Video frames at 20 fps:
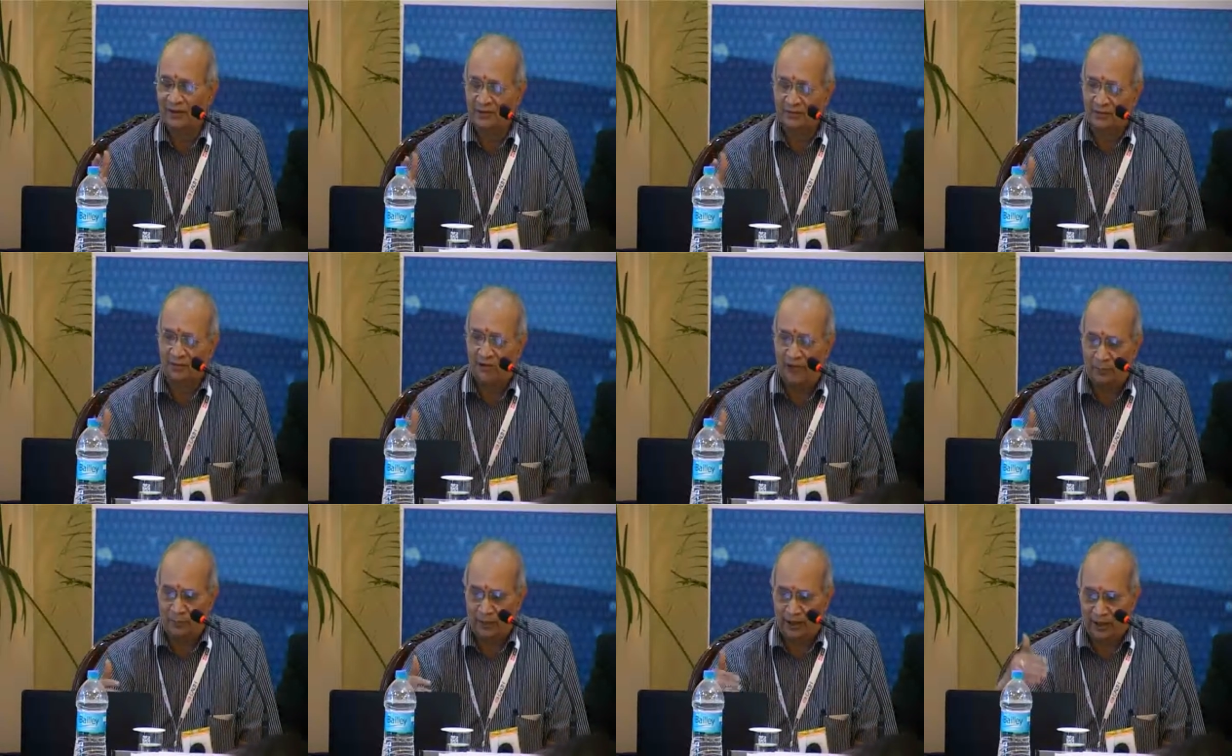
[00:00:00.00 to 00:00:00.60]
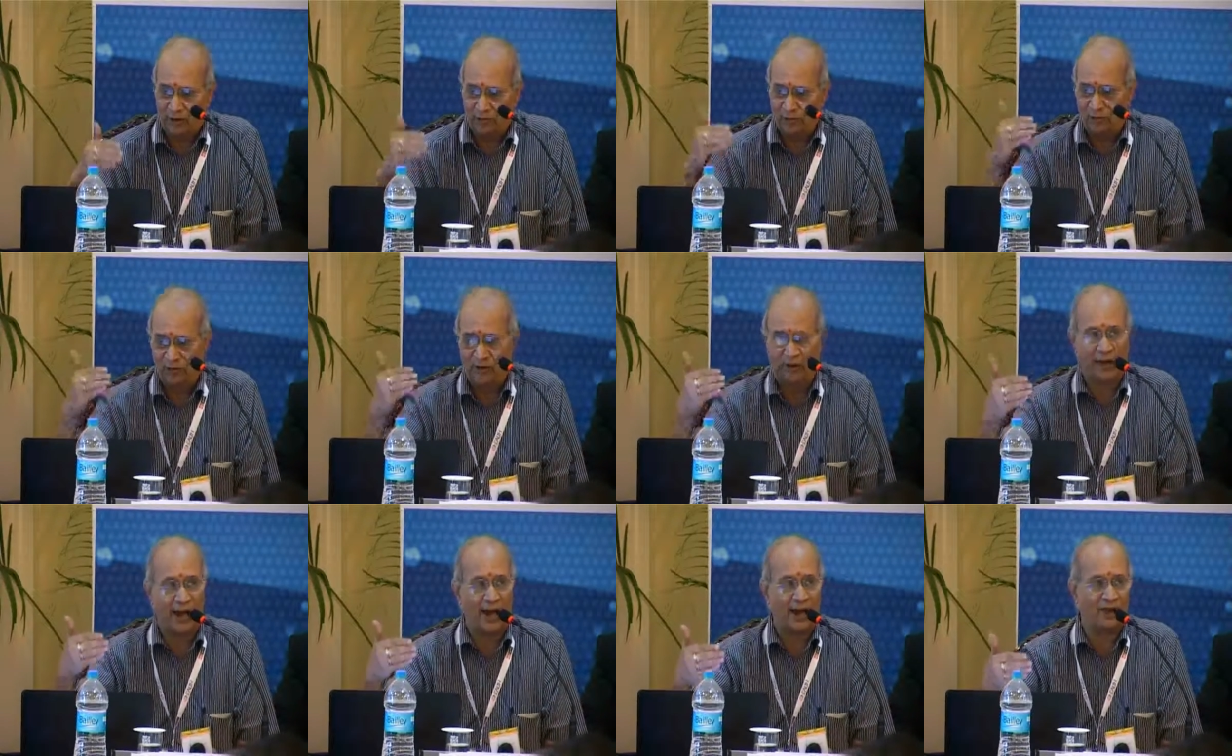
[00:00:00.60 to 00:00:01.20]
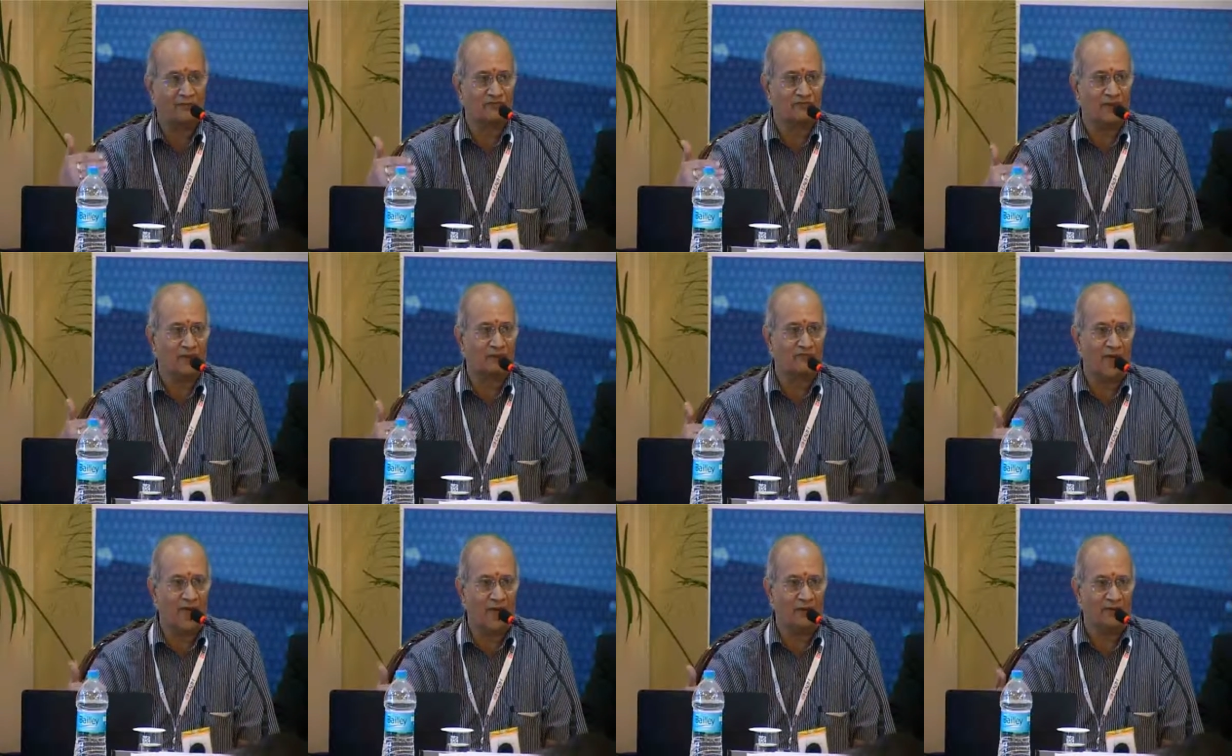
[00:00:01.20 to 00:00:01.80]
So let me give you the kind of
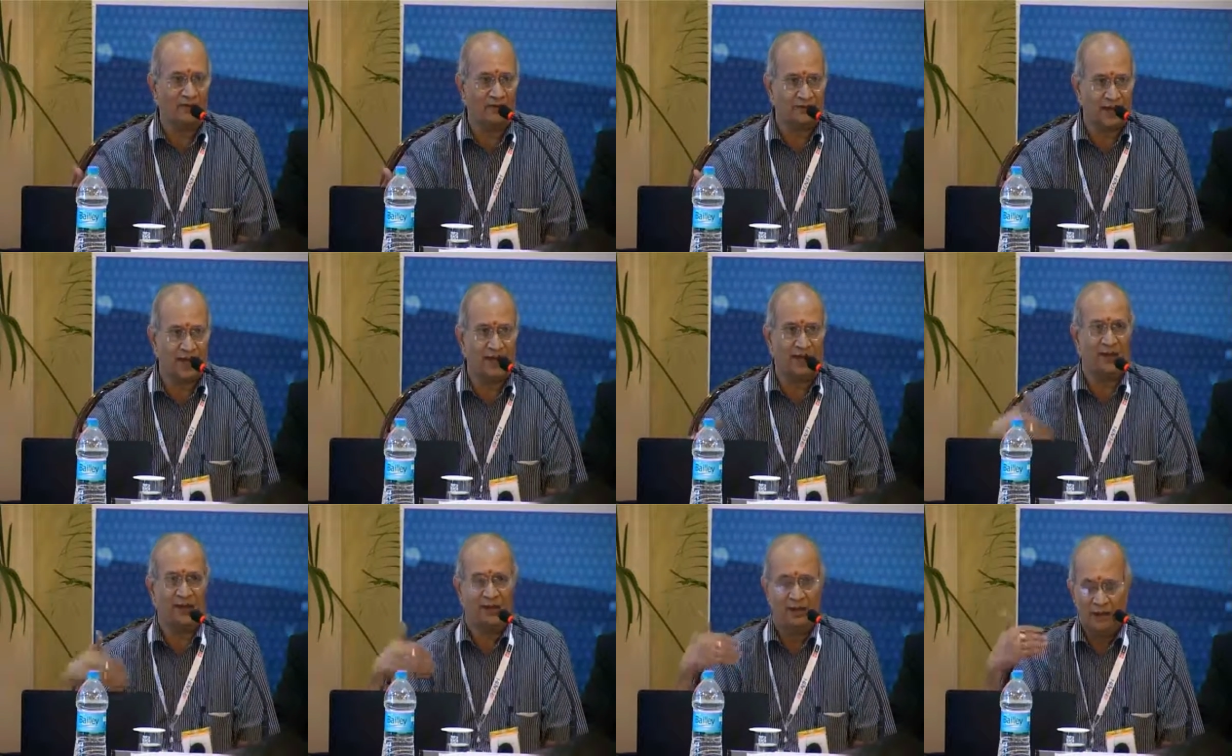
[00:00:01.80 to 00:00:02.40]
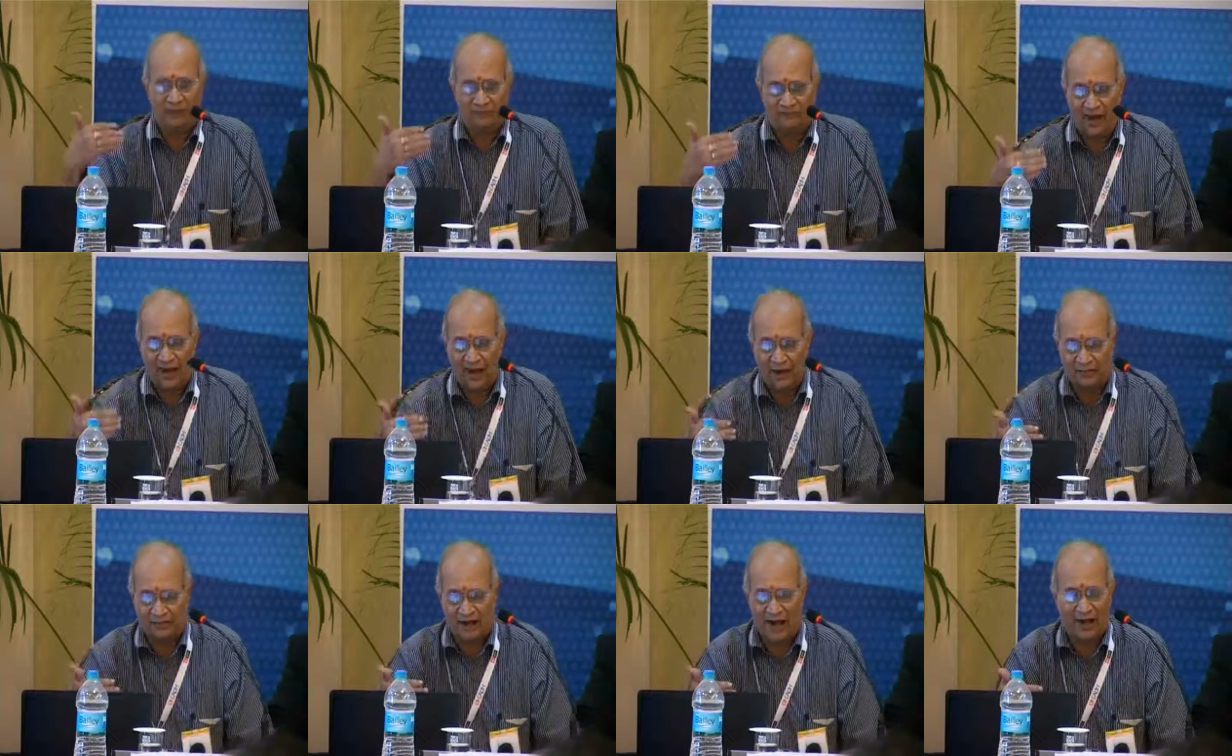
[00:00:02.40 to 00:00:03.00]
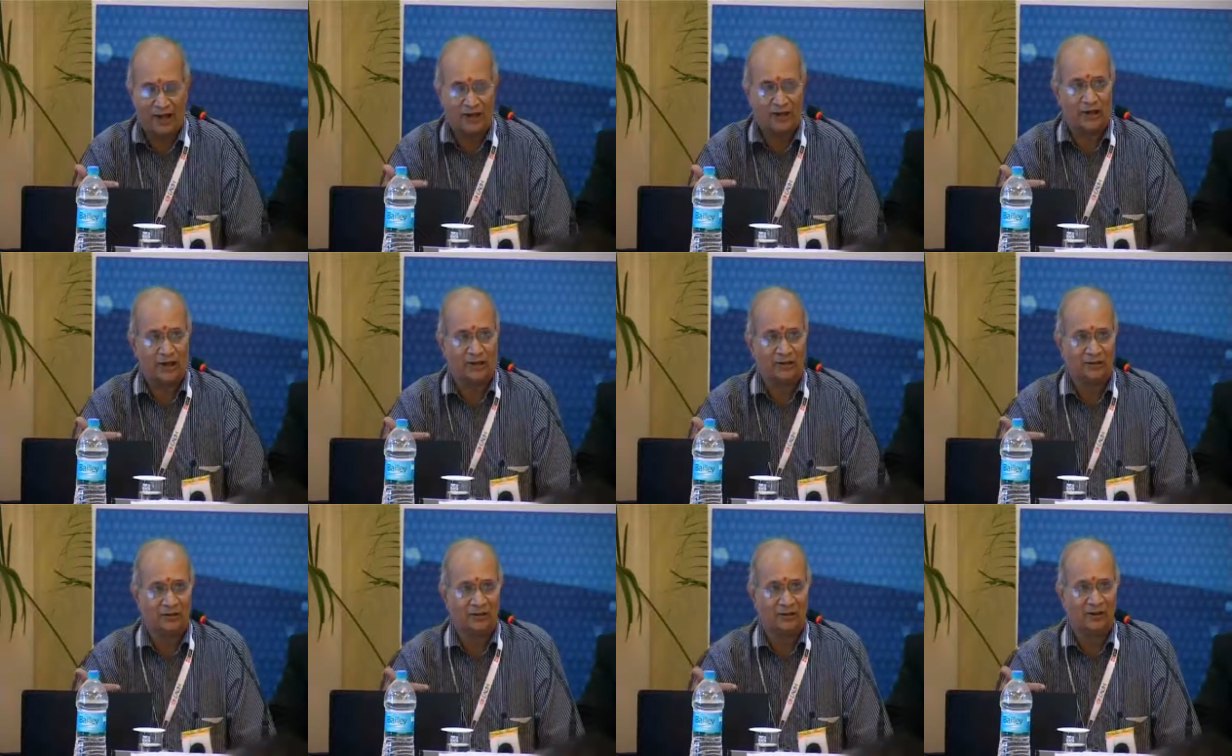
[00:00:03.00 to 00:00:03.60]
things where we said failed strategies